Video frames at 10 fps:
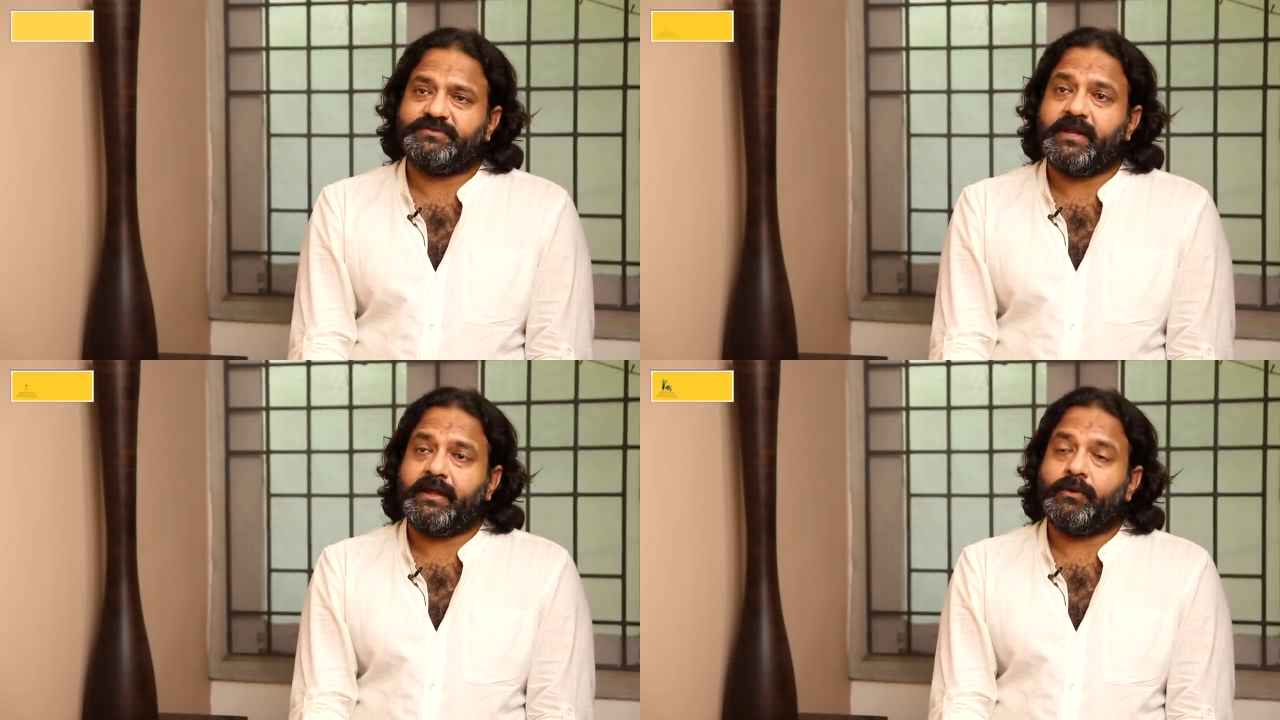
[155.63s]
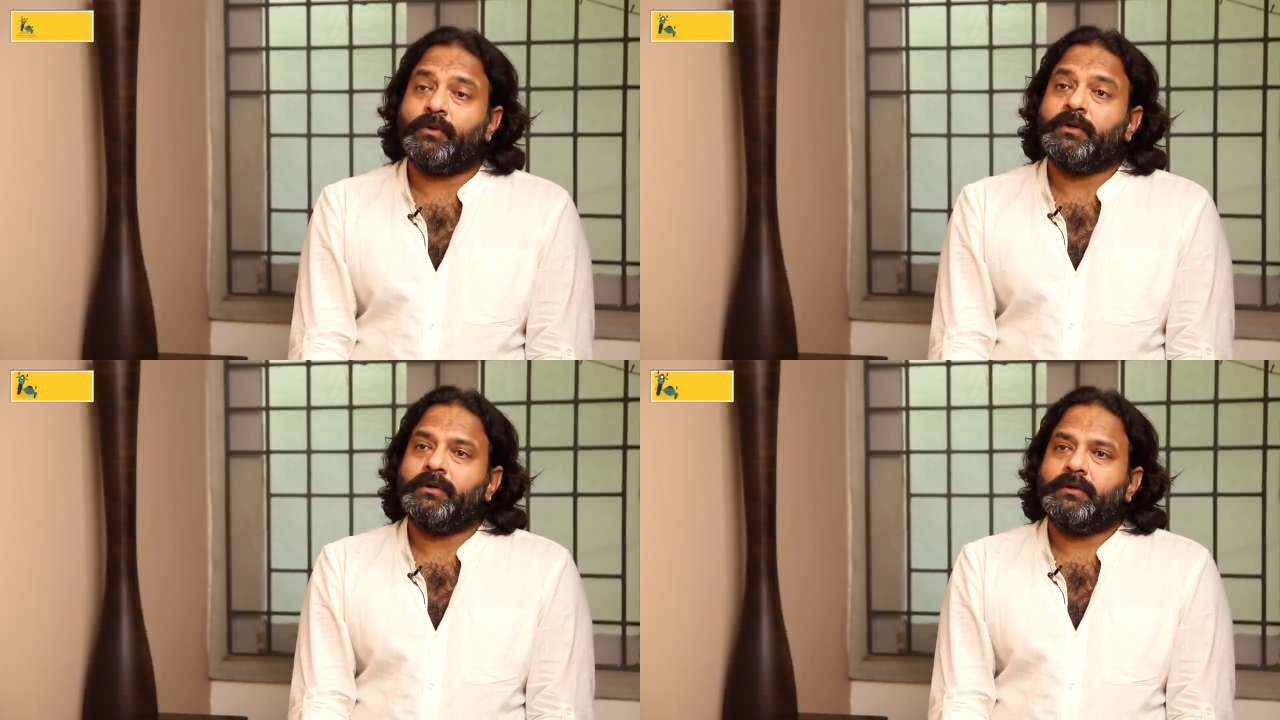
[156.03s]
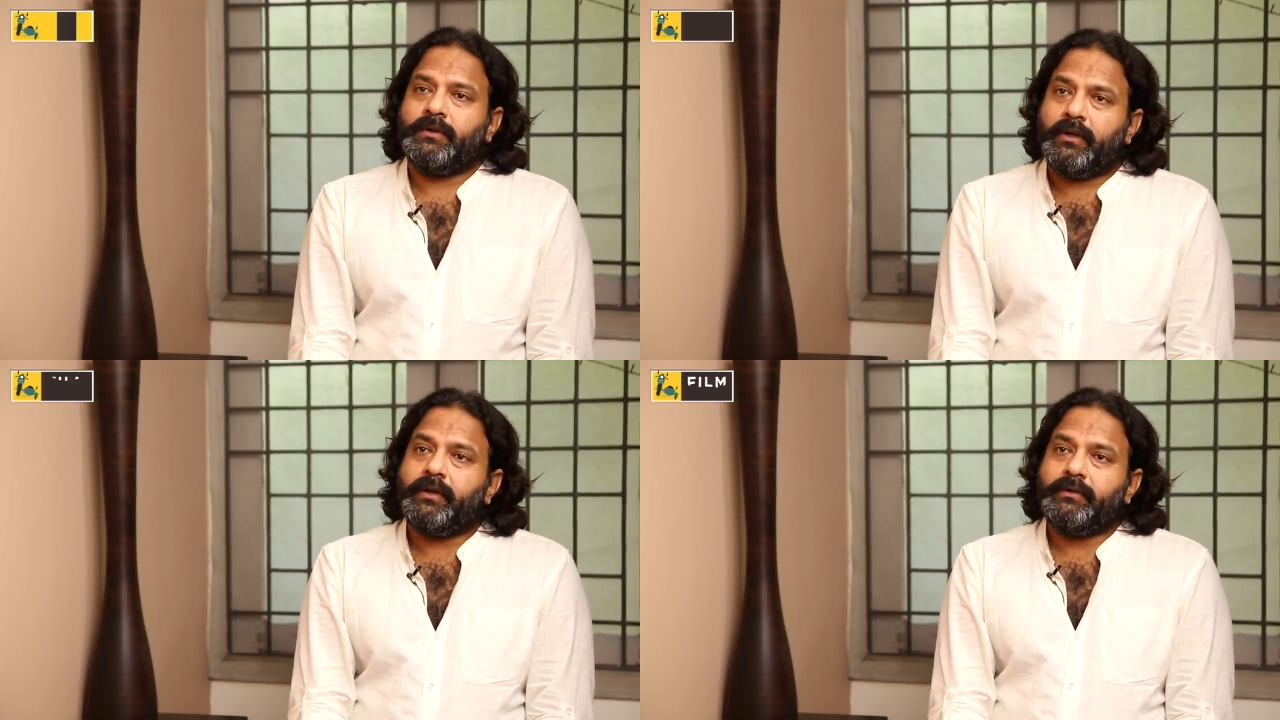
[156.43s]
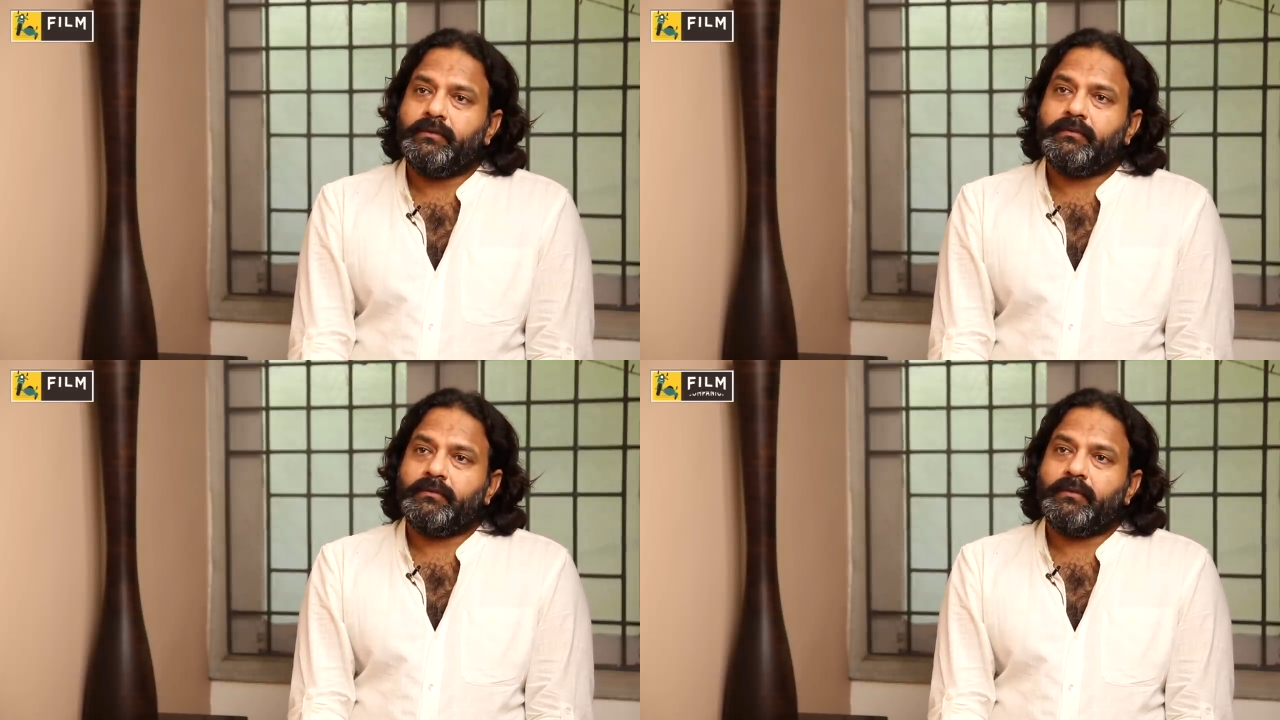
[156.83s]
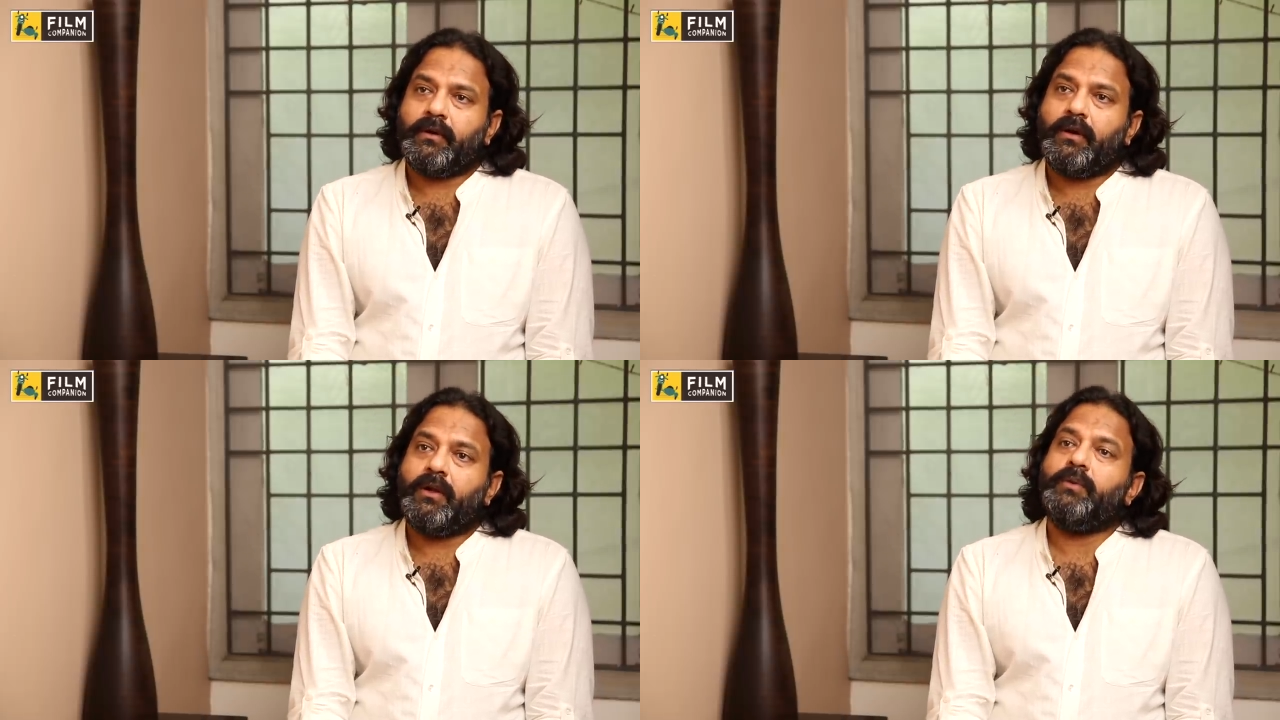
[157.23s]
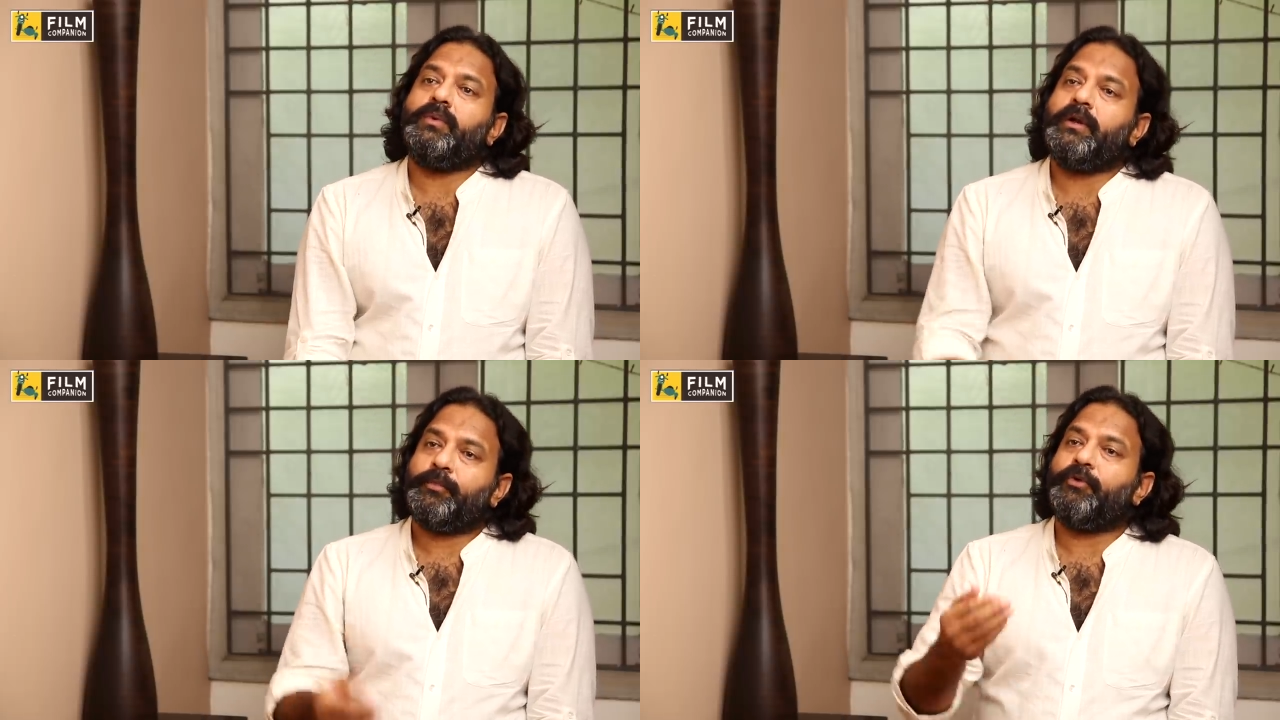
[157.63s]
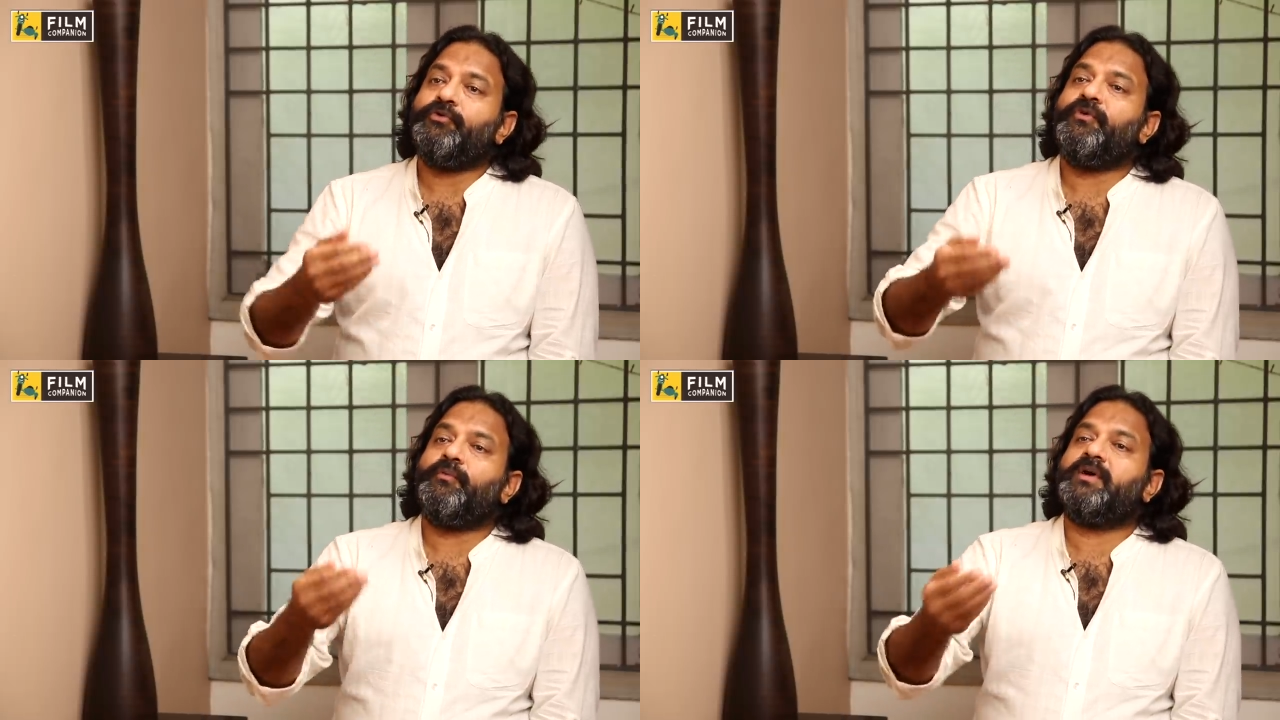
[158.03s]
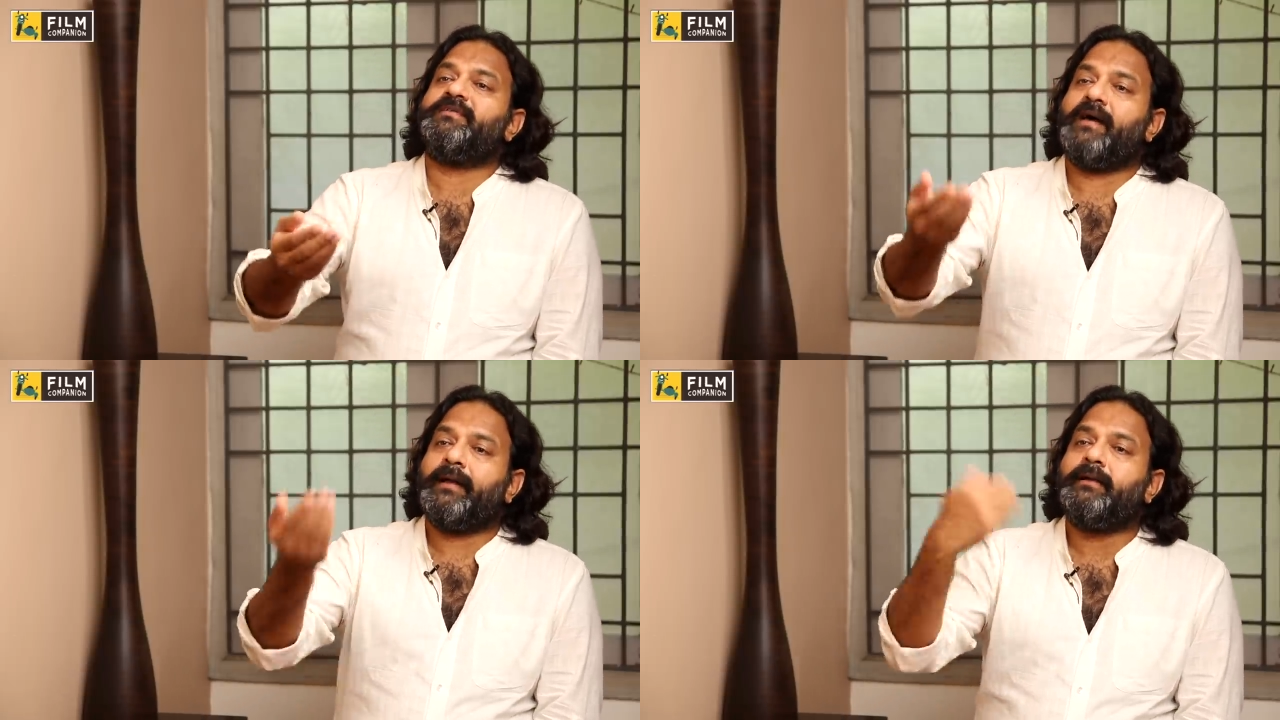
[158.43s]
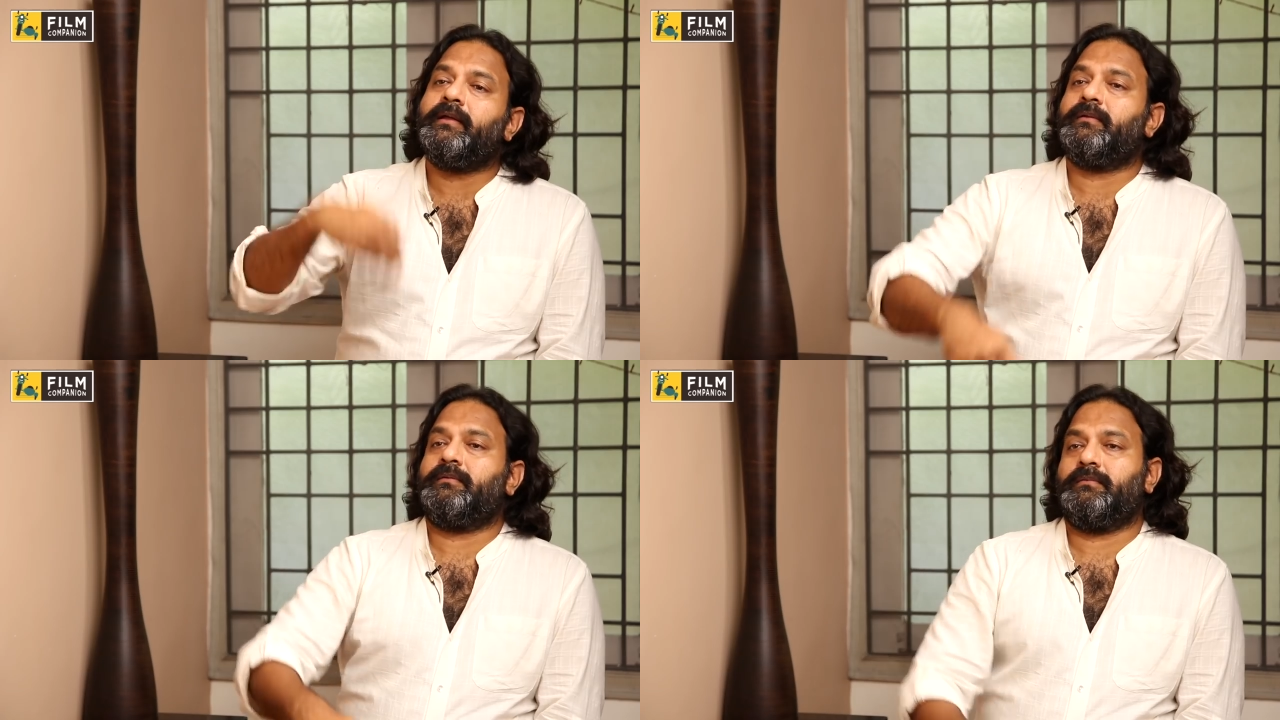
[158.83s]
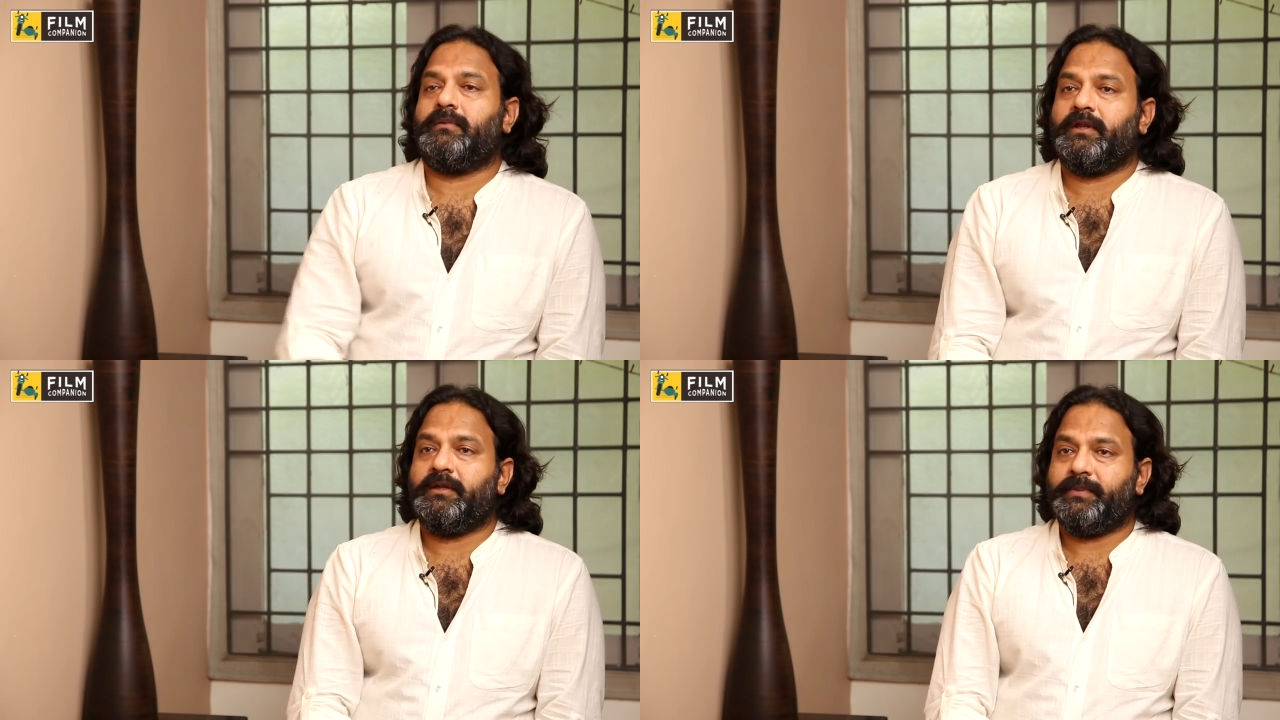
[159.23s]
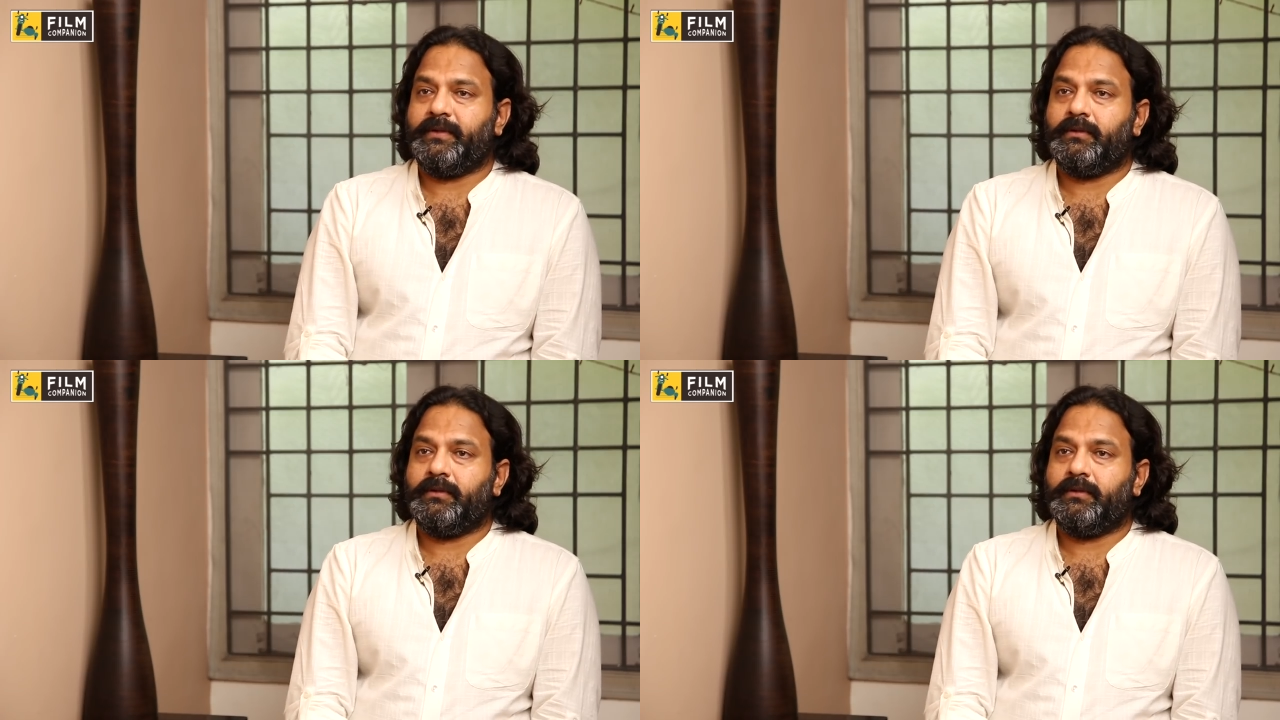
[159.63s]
scenario. scenario okay. In Hollywood, a producer works under an EP.